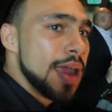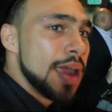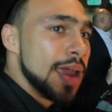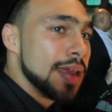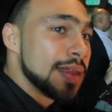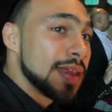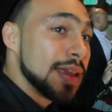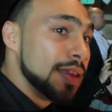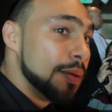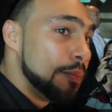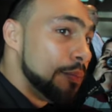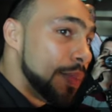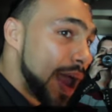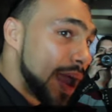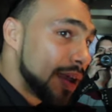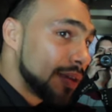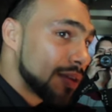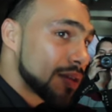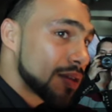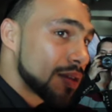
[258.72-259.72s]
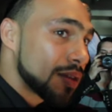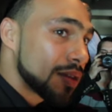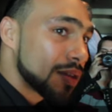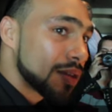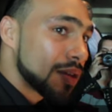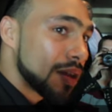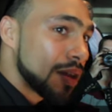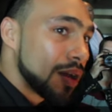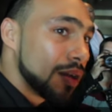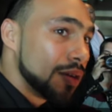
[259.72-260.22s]
Is he the best?
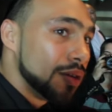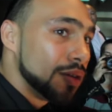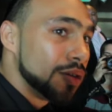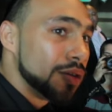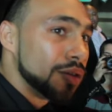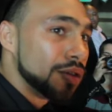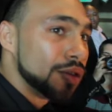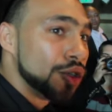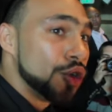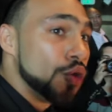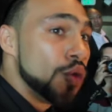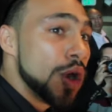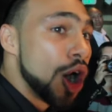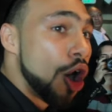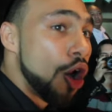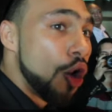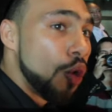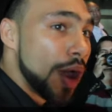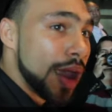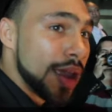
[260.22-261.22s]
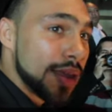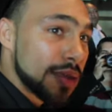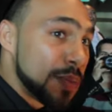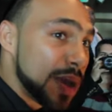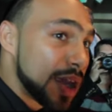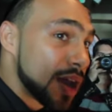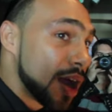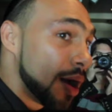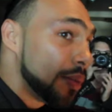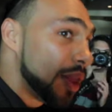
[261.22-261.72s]
Do we always
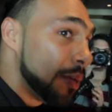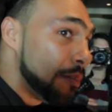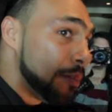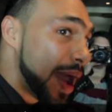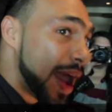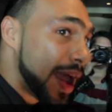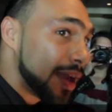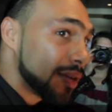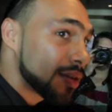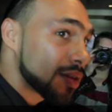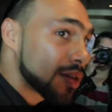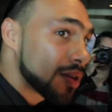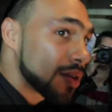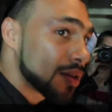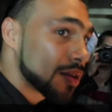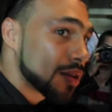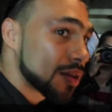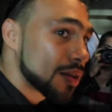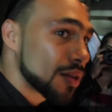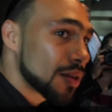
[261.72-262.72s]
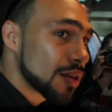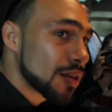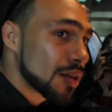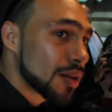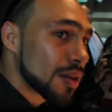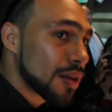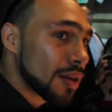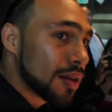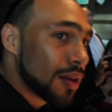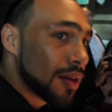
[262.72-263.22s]
become the best?
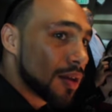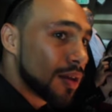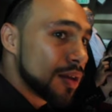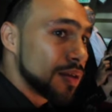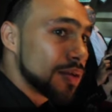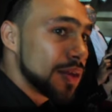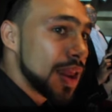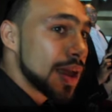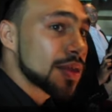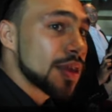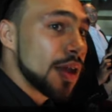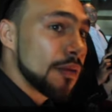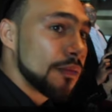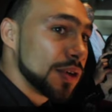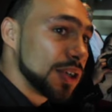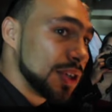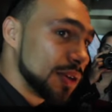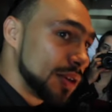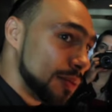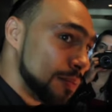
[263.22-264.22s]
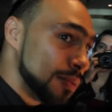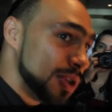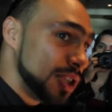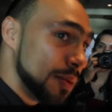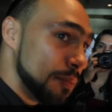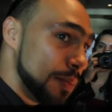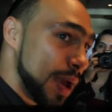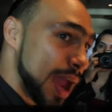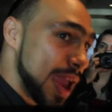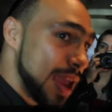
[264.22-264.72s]
That's up for
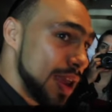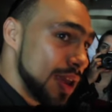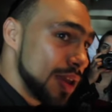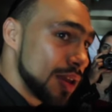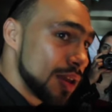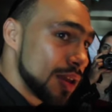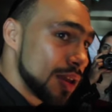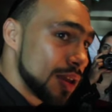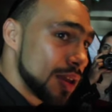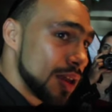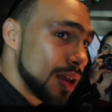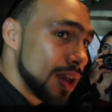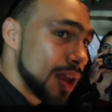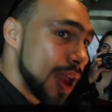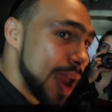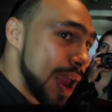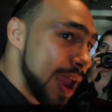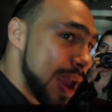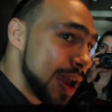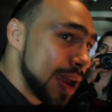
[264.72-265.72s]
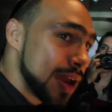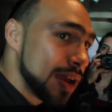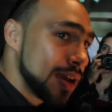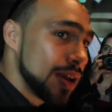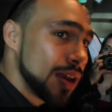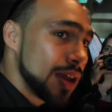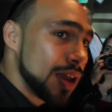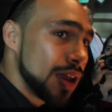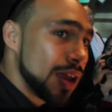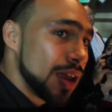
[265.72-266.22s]
debate. And
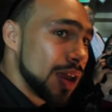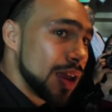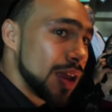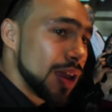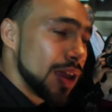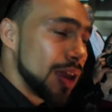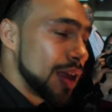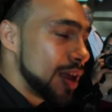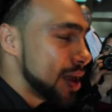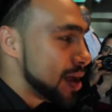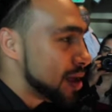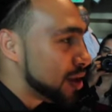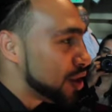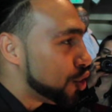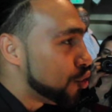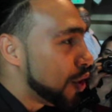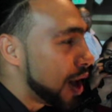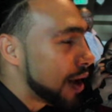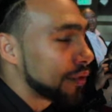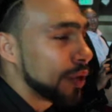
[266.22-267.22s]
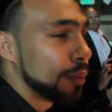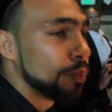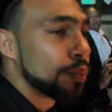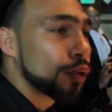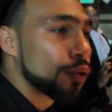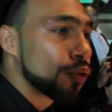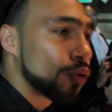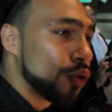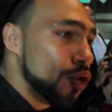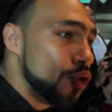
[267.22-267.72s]
you have to
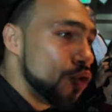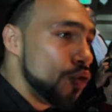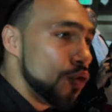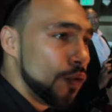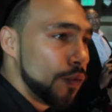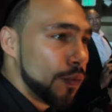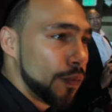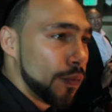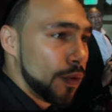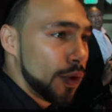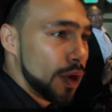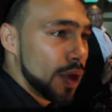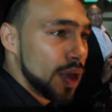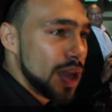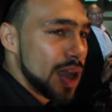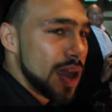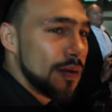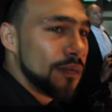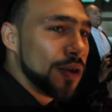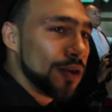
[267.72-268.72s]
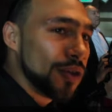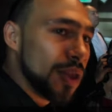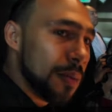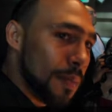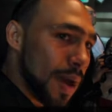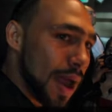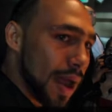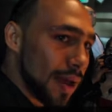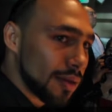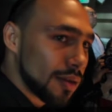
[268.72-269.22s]
prove if you're the
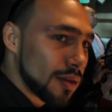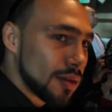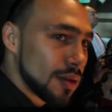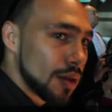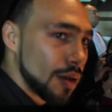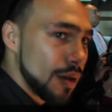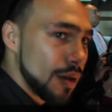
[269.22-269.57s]
best,